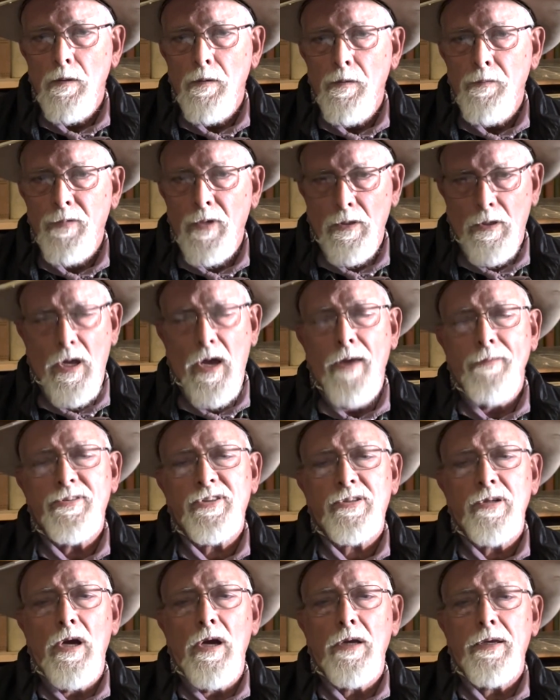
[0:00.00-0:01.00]
The
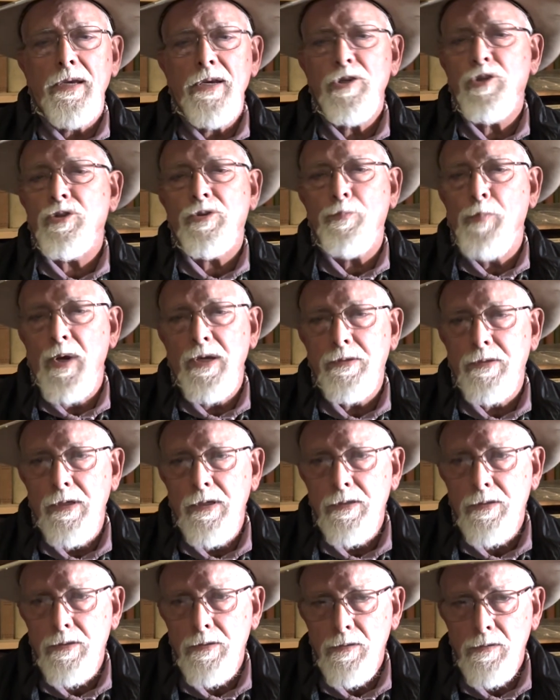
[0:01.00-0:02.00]
livestock, each
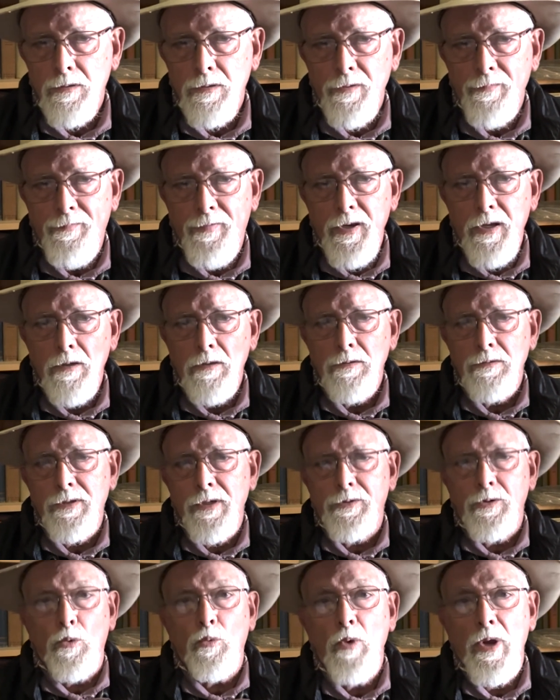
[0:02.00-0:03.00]
species, the fields at
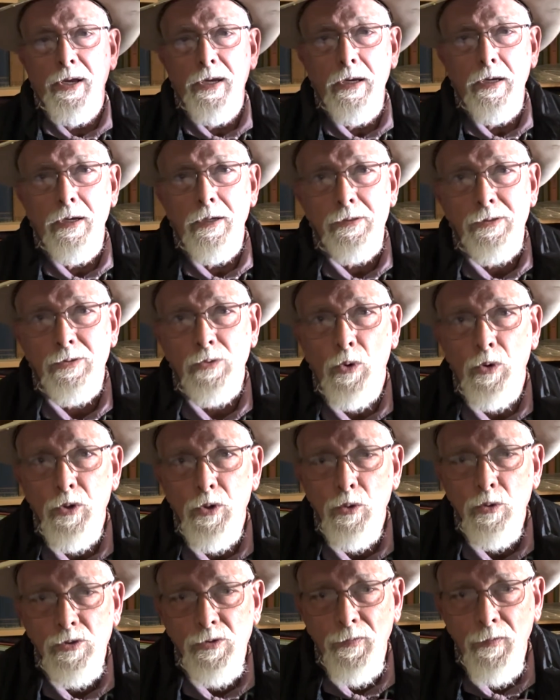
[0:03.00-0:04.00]
the readiness or
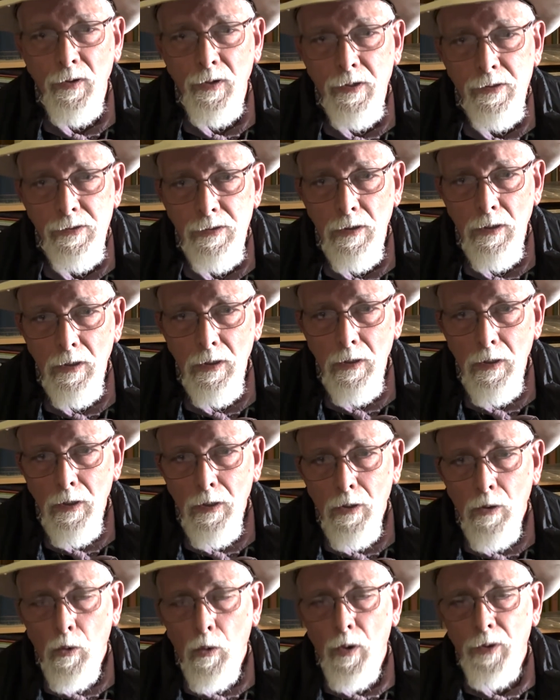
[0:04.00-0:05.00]
usefulness
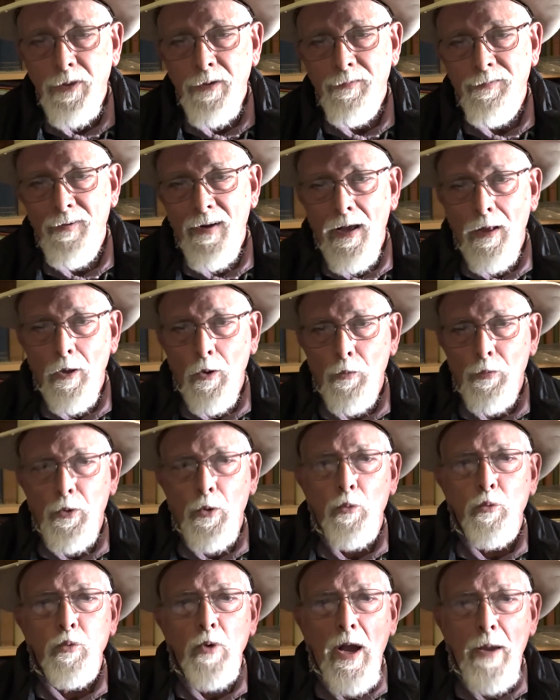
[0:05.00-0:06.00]
or at the fallow, the
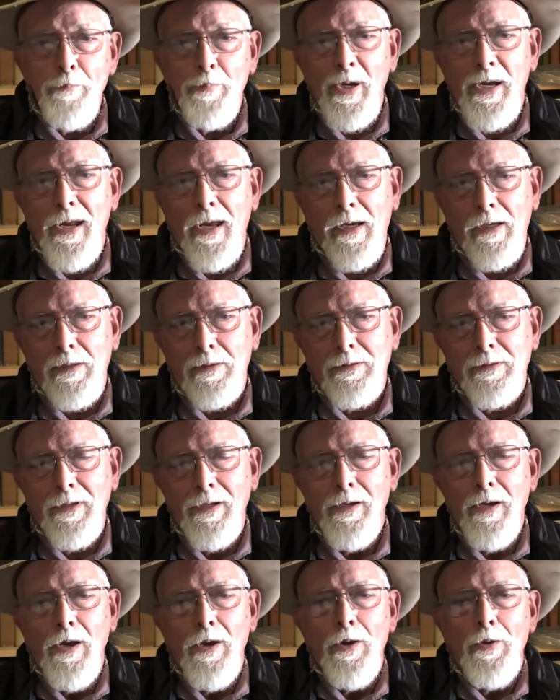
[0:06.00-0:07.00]
ripenings,
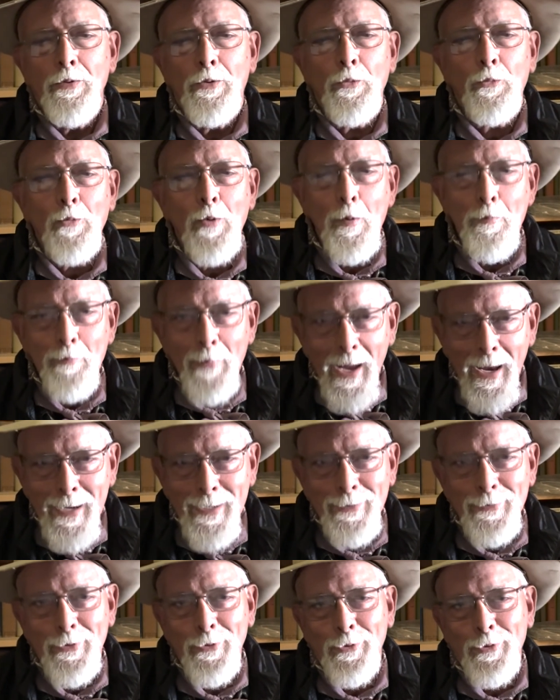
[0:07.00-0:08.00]
the
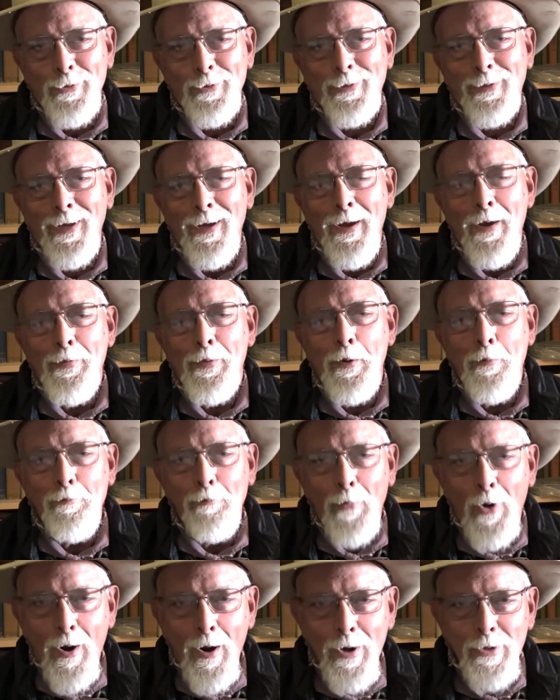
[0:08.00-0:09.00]
remainders, the
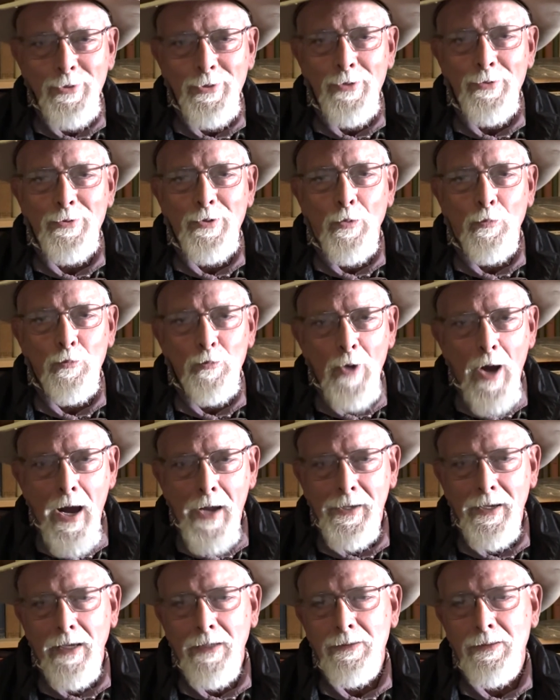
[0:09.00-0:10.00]
margins, the
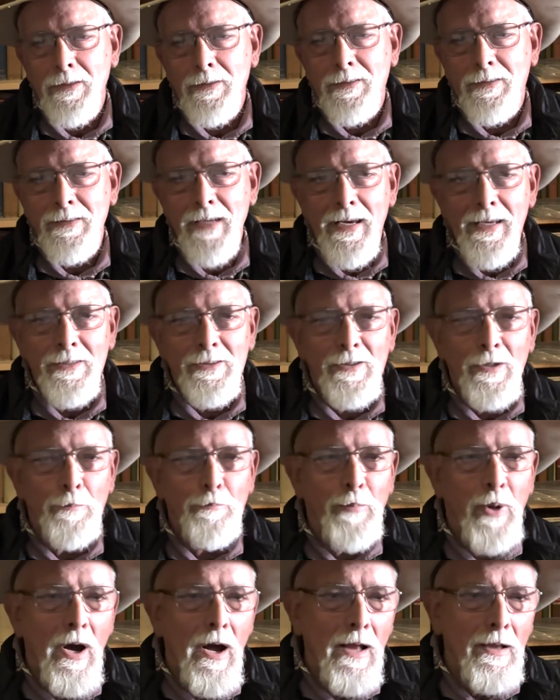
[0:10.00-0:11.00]
rottings, the seeds, the
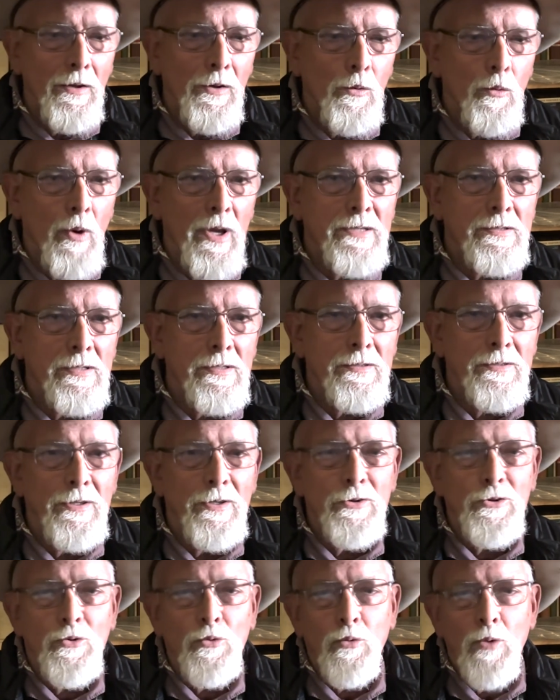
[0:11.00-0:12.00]
pollen races, the
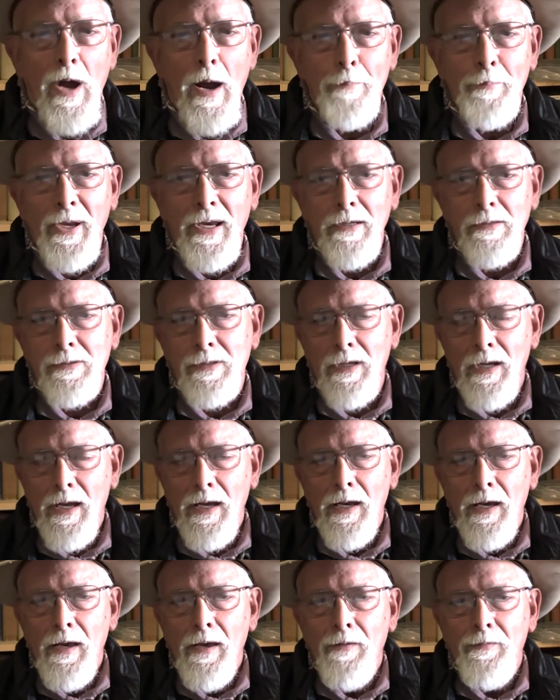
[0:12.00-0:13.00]
droppings,
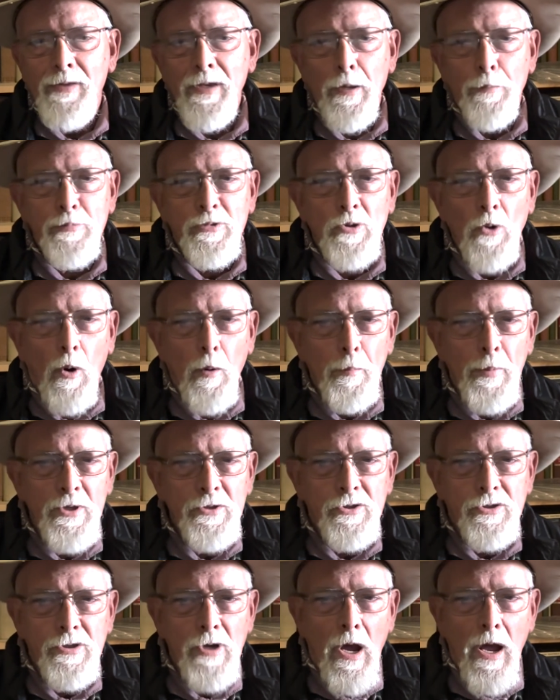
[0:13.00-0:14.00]
the absorbent
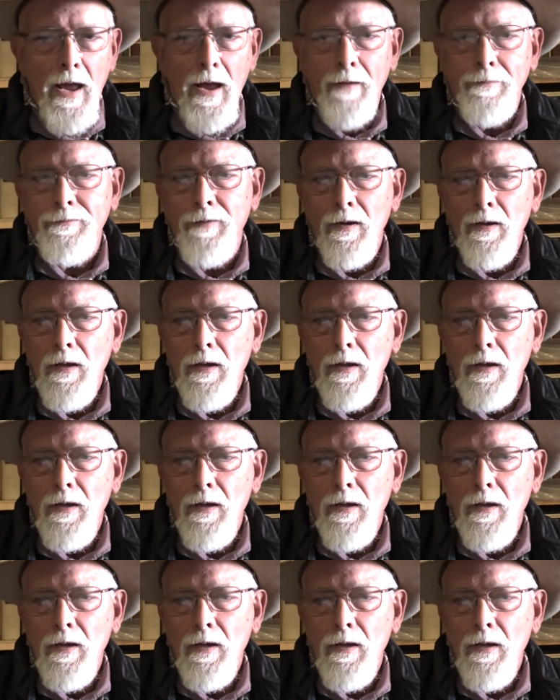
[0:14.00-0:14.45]
chaff,